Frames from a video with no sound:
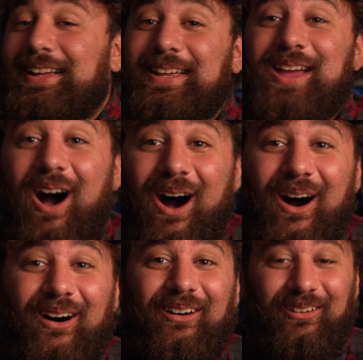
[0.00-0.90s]

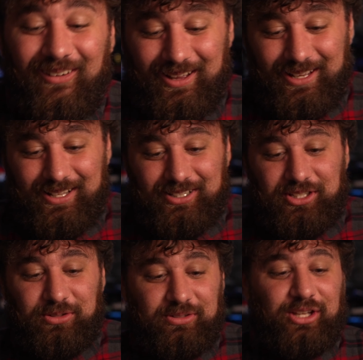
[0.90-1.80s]
Yo,
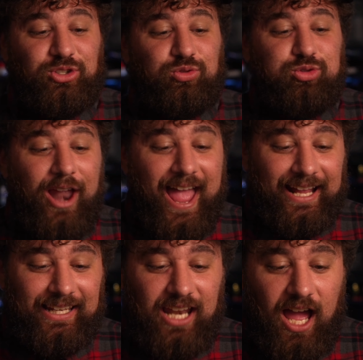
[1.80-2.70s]
dude, the
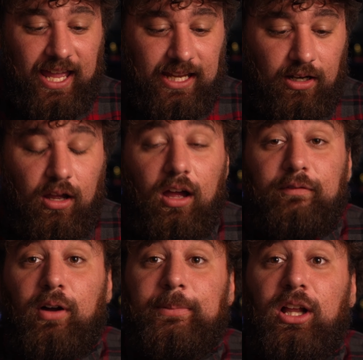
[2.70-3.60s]
Dragonite
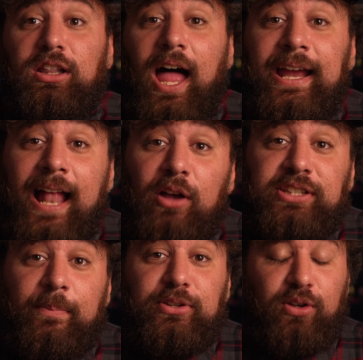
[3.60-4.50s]
from the Lighthouse
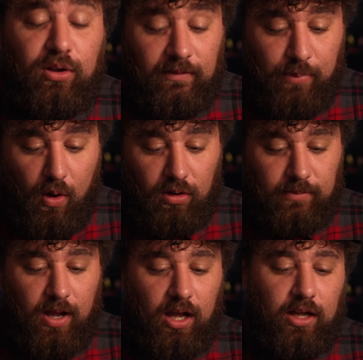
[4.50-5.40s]
episode of
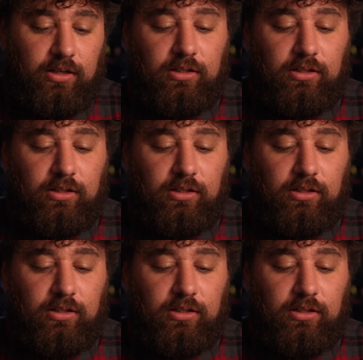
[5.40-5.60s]
Pokemon.